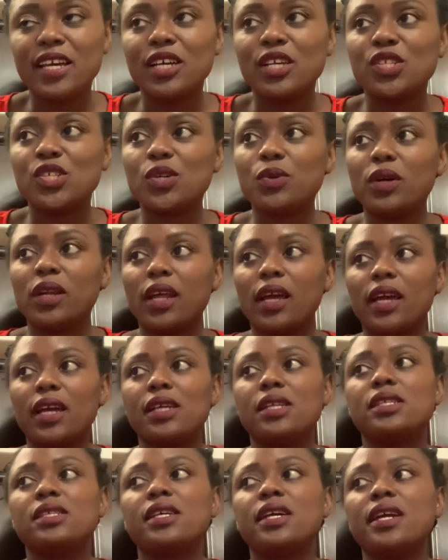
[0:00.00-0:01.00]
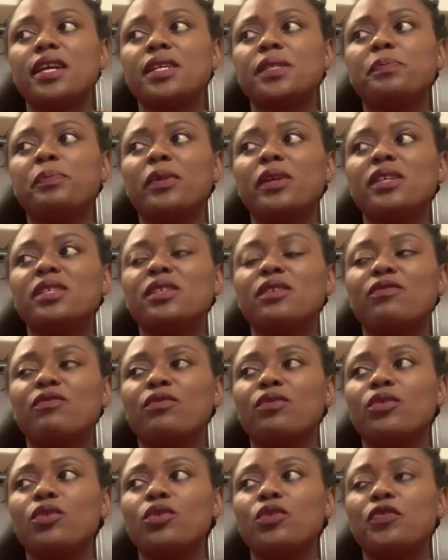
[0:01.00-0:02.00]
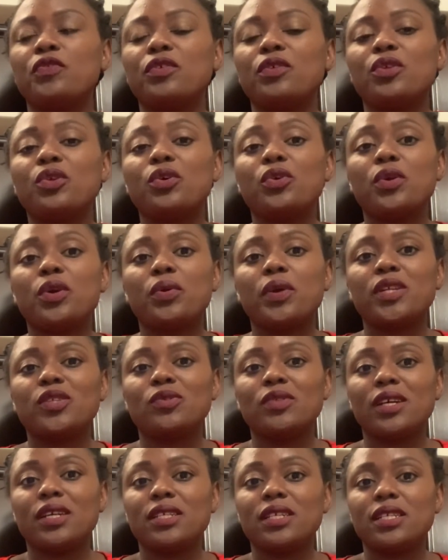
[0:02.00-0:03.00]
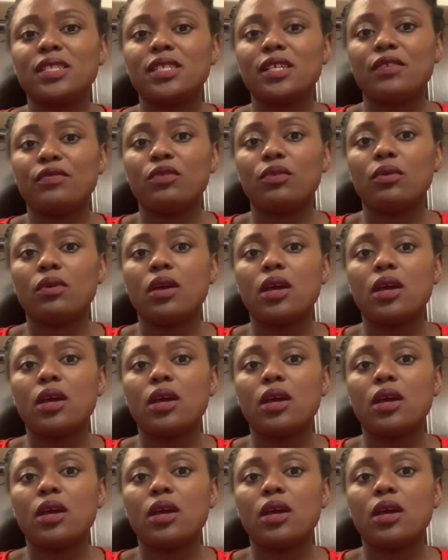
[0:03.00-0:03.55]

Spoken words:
So what I can say is, please, if you know you're going to that interview,